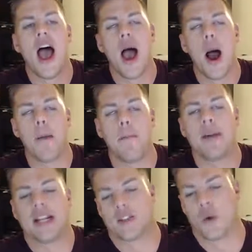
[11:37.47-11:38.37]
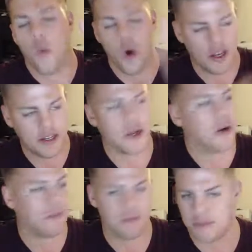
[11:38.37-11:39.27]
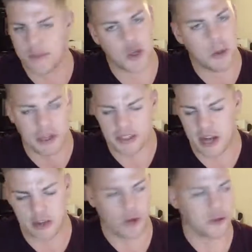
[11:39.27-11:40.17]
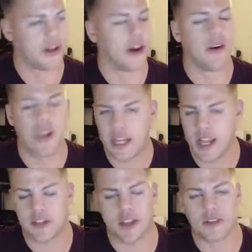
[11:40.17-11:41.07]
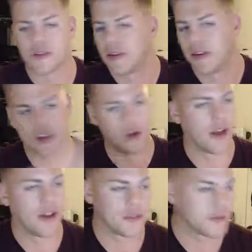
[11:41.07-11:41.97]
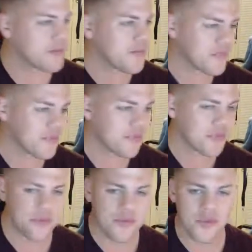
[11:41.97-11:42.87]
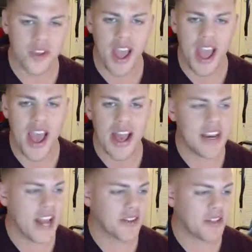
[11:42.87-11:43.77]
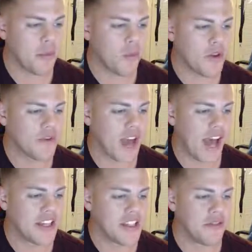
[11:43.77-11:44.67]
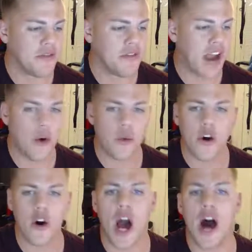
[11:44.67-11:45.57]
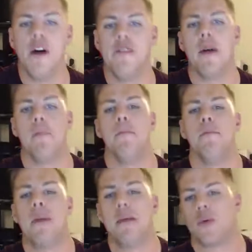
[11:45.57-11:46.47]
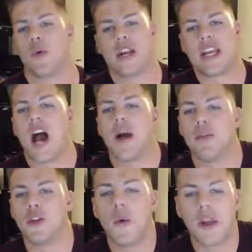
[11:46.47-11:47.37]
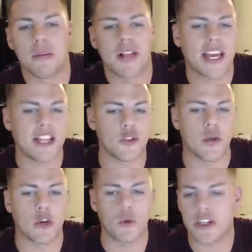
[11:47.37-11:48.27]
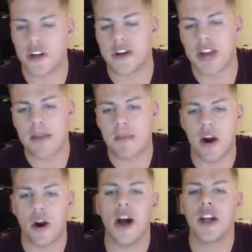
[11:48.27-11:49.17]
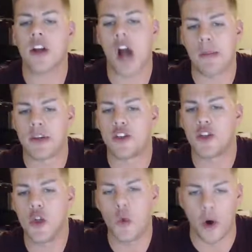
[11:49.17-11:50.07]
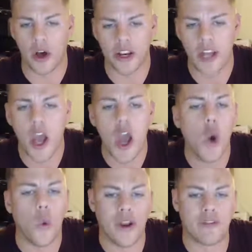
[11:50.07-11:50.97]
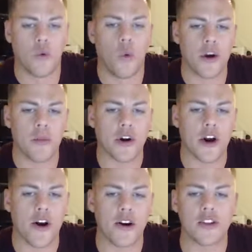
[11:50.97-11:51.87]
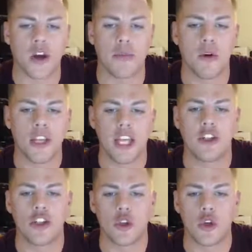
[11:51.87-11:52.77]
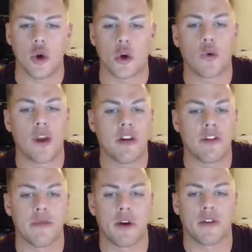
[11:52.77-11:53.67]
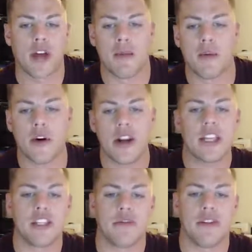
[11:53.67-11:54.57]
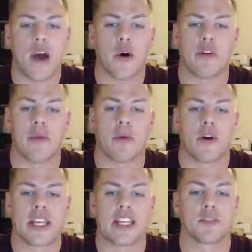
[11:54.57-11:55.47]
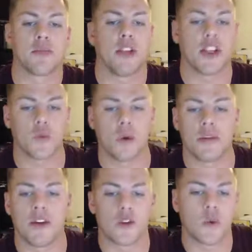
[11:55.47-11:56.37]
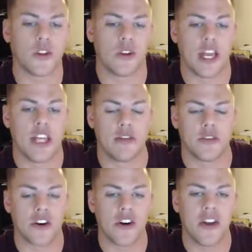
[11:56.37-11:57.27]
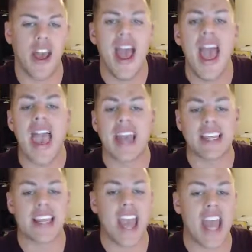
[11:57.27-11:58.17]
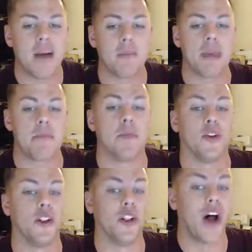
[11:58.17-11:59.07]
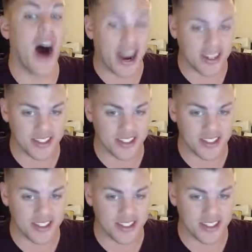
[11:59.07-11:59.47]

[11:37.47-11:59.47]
But it's a 1. Don't play Calyx here. EDH kids, go nuts. Next up, we've got Devourer of Memory. A blue and a black gets you a creature nightmare, uncommon 2/1. Whenever 1 or more cards are put into your graveyard from your library, Devourer of Memory gets +1/+1 till the end of turn and cannot be blocked.